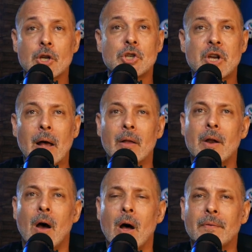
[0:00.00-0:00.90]
Shell
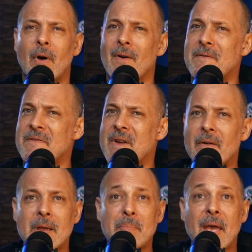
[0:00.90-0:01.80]
and Hunt are
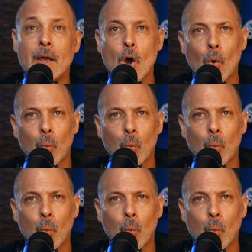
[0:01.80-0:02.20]
very big.